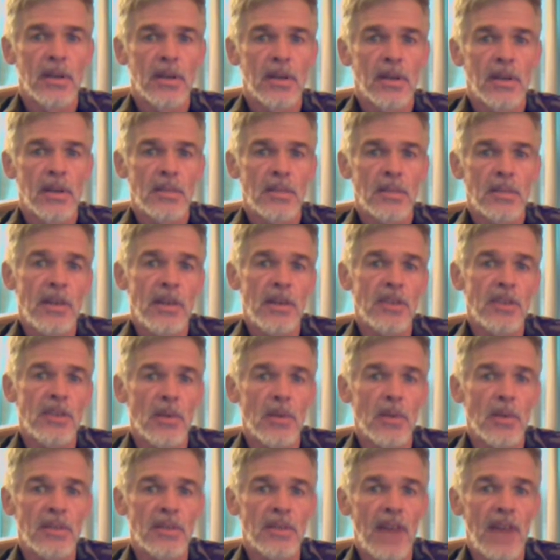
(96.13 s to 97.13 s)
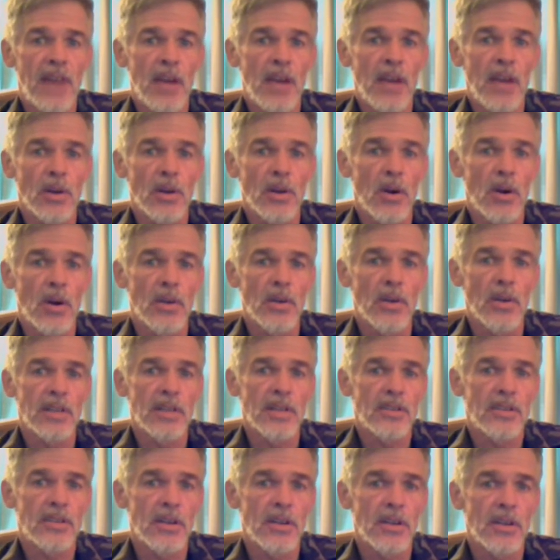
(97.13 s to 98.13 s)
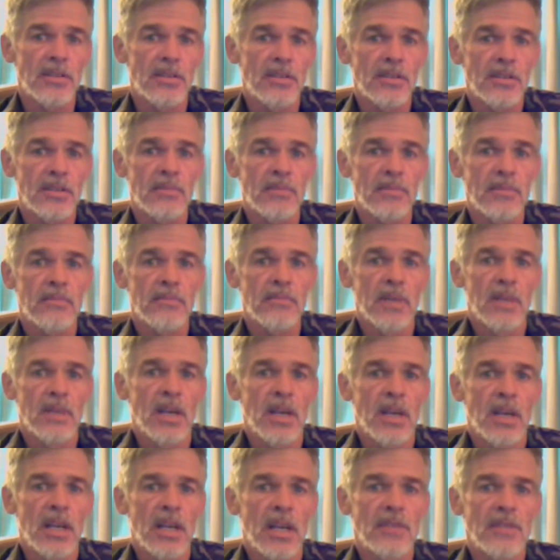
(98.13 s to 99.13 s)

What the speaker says: depends on what the value of gold is. So it